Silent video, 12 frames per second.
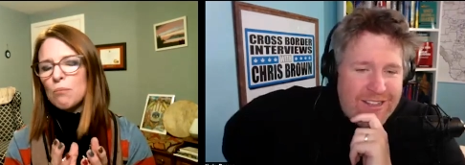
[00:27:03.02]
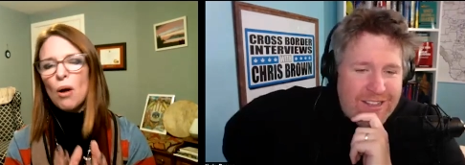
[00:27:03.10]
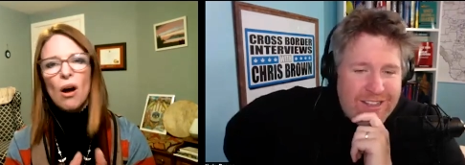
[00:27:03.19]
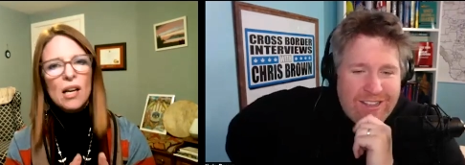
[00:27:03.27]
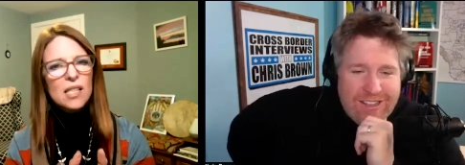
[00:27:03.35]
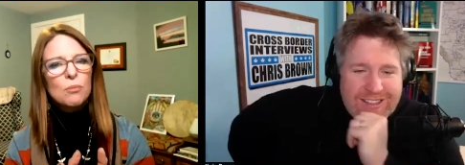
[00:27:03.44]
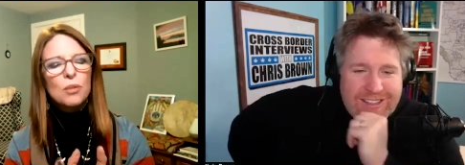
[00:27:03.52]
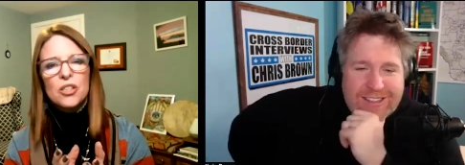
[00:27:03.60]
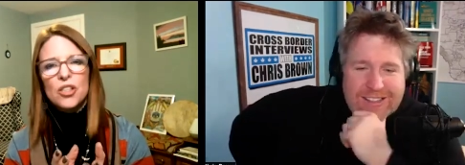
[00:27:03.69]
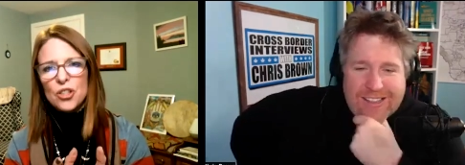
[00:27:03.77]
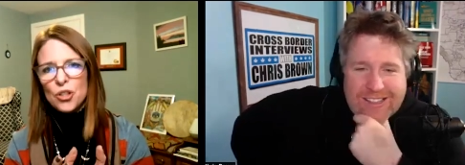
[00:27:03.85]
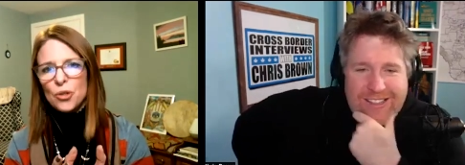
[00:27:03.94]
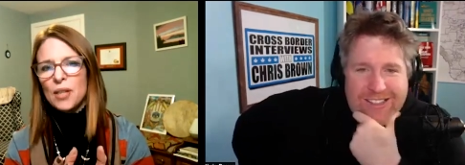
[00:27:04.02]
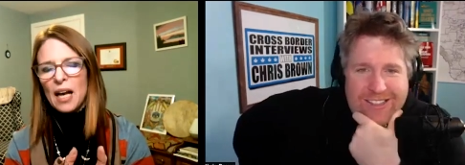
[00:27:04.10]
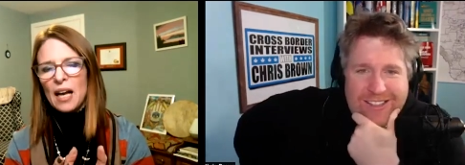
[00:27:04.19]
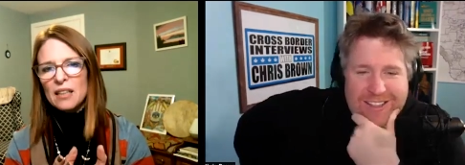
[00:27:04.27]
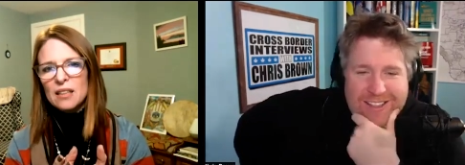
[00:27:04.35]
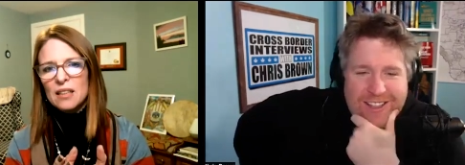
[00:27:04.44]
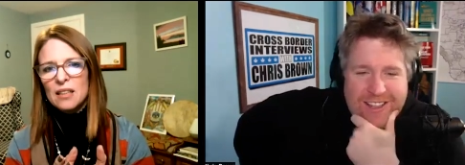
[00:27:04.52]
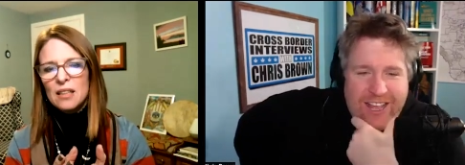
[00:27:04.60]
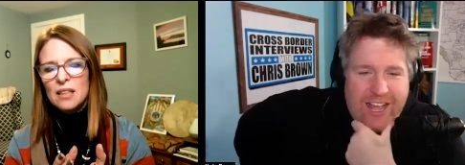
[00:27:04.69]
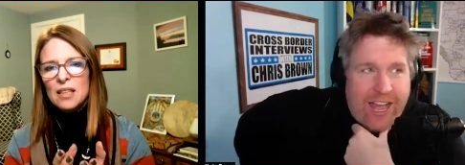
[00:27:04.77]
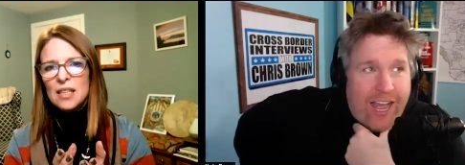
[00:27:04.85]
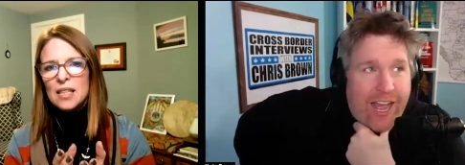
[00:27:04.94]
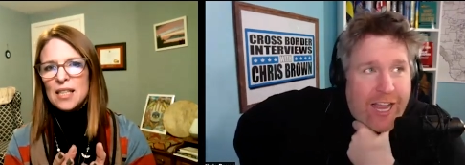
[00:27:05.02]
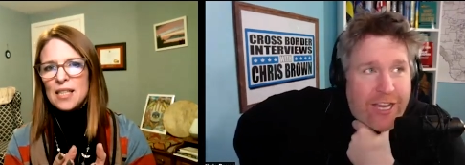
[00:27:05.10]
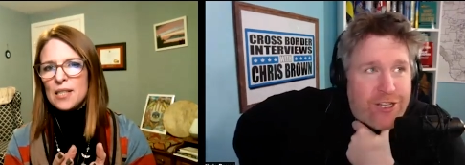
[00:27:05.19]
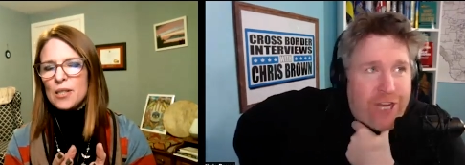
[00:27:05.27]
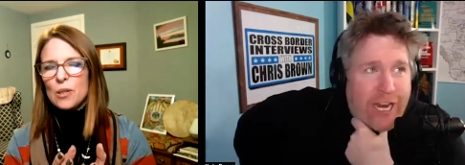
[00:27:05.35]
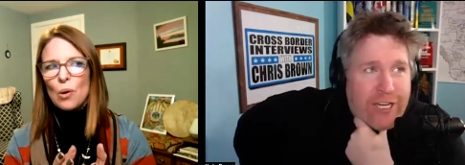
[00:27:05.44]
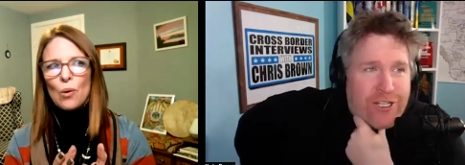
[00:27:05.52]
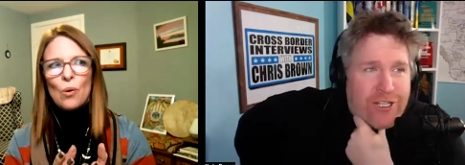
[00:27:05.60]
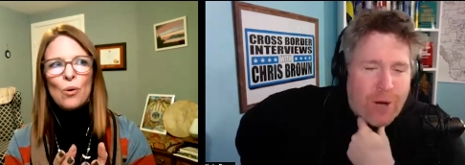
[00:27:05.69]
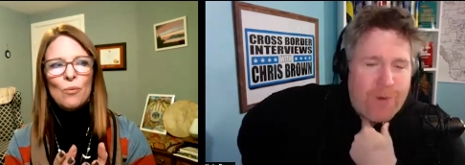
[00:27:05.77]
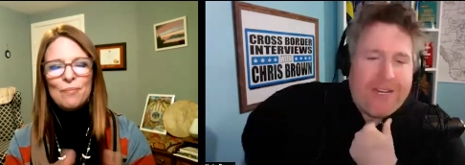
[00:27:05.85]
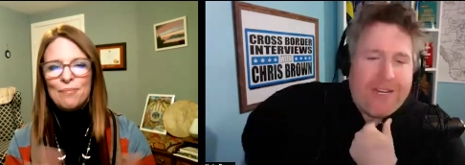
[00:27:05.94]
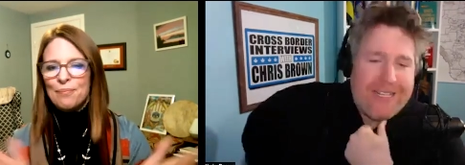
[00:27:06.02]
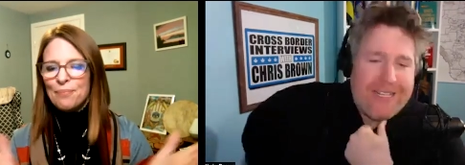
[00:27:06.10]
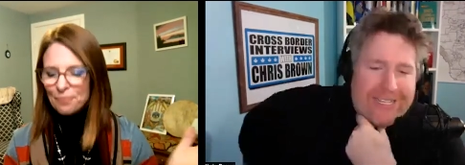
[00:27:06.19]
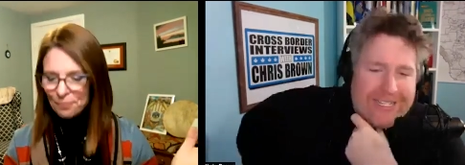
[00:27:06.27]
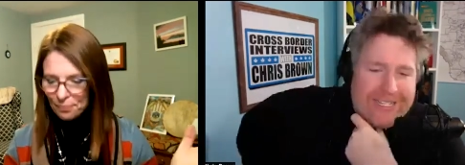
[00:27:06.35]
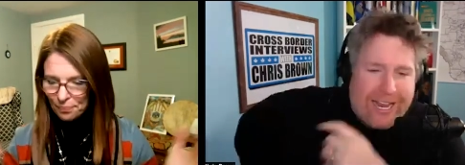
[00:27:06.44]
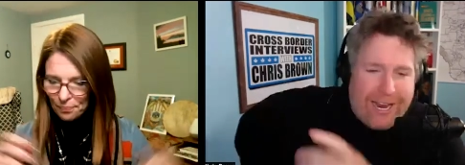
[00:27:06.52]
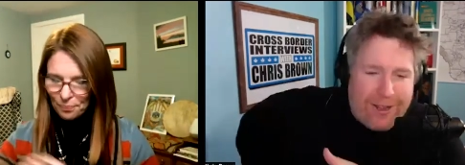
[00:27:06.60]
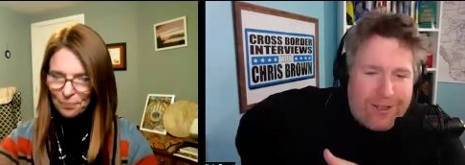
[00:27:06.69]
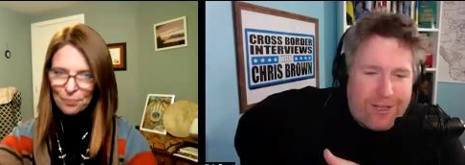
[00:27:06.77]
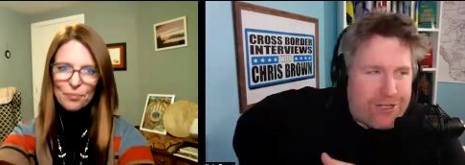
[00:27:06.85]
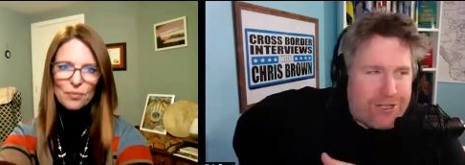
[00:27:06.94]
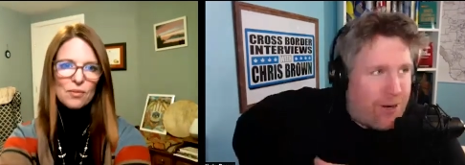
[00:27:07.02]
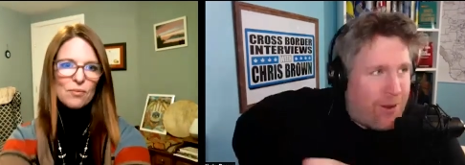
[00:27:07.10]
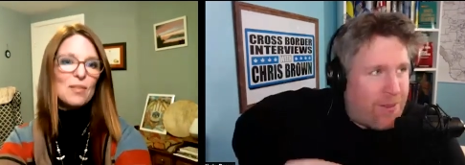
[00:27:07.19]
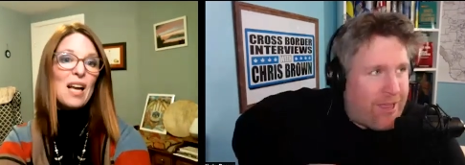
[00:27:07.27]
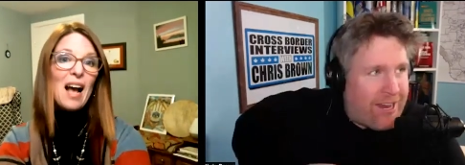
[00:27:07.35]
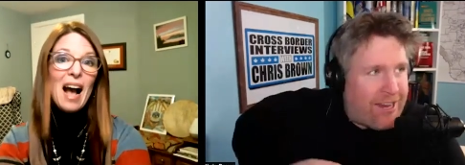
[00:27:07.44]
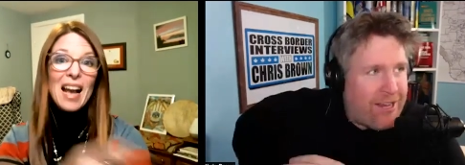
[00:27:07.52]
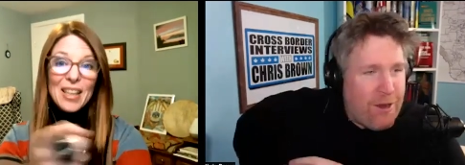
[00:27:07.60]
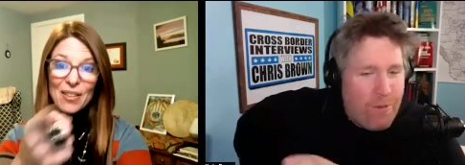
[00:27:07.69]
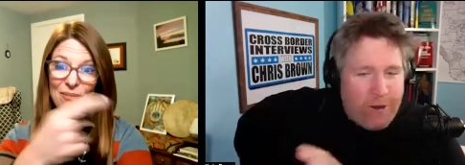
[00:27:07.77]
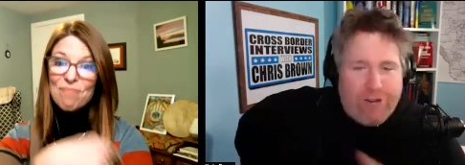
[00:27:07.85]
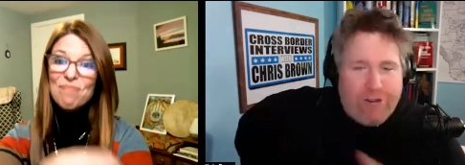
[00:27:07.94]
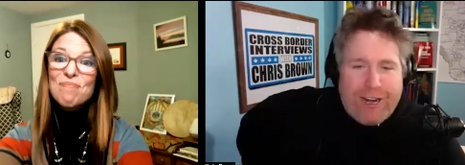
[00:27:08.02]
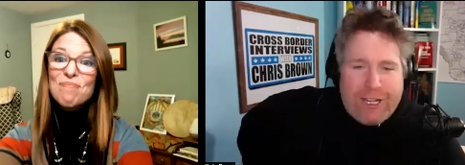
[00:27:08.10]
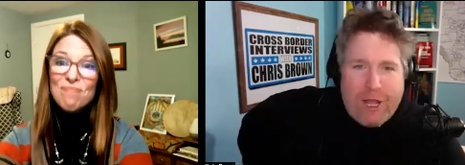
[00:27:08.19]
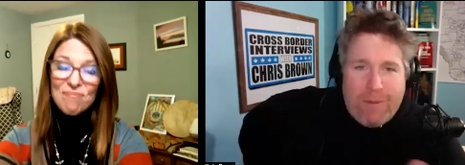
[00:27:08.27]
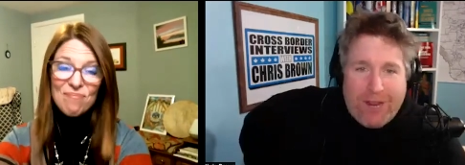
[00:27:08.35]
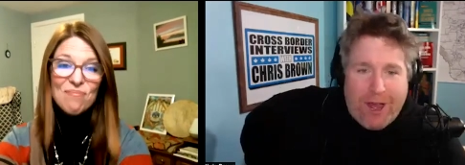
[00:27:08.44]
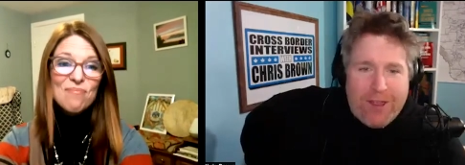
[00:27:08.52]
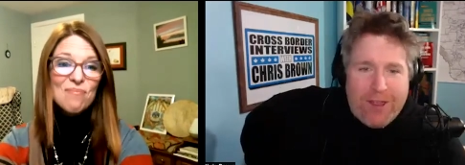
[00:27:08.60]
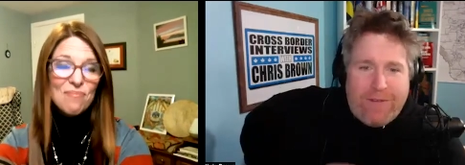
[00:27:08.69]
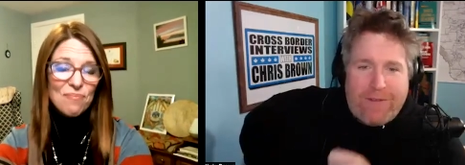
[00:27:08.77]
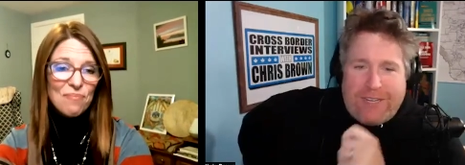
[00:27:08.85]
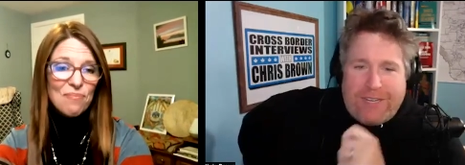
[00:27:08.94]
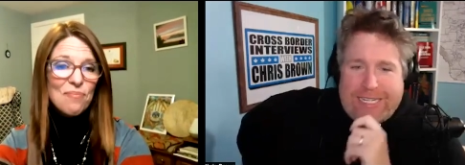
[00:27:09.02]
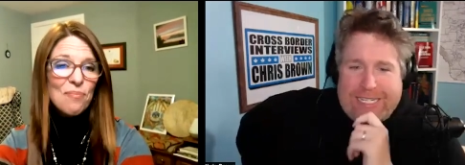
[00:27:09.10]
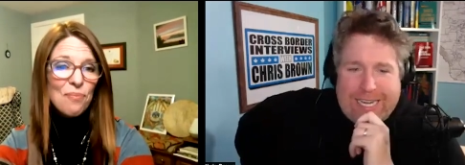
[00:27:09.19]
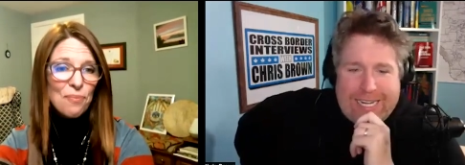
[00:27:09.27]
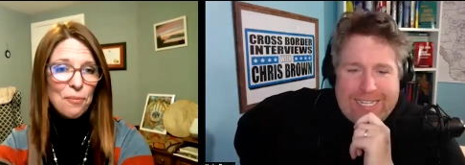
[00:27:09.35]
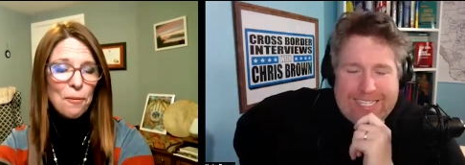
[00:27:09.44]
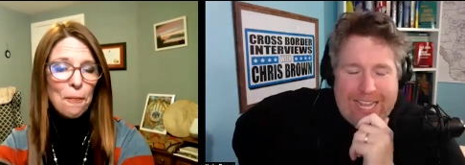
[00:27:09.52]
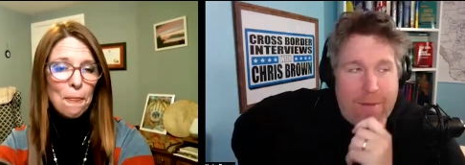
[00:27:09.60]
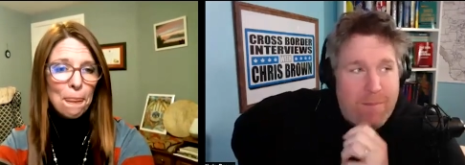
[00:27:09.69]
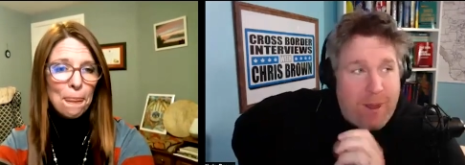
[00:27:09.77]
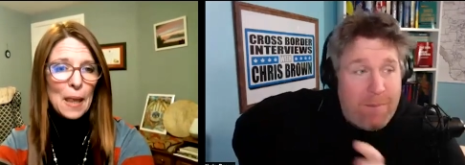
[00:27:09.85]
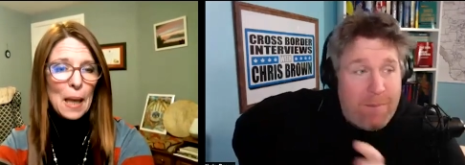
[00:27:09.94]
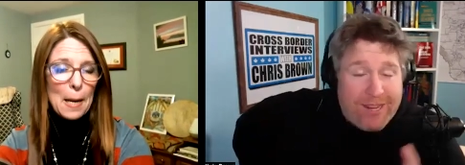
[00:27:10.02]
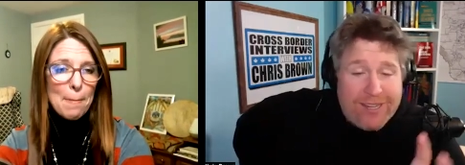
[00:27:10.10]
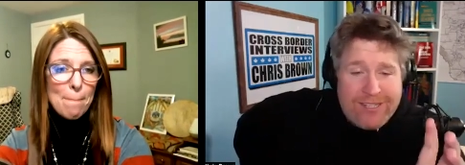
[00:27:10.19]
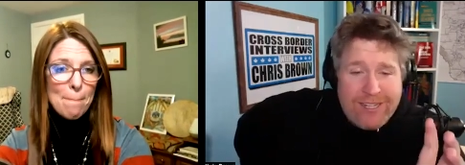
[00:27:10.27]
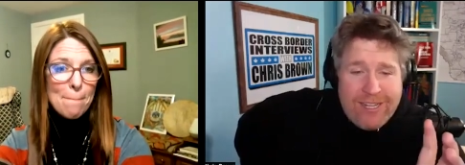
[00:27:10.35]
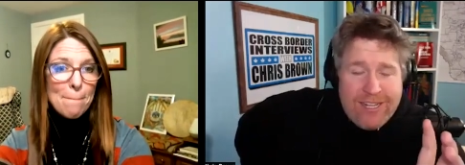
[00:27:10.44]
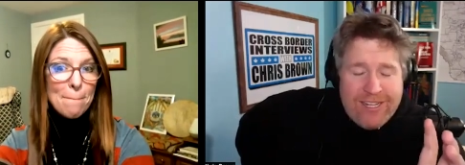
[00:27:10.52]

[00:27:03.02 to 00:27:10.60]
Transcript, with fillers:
Speaker 1: possible to do that.
Speaker 2: I, so, I jokingly say on the show, like we try to go beyond the 15 second soundbite because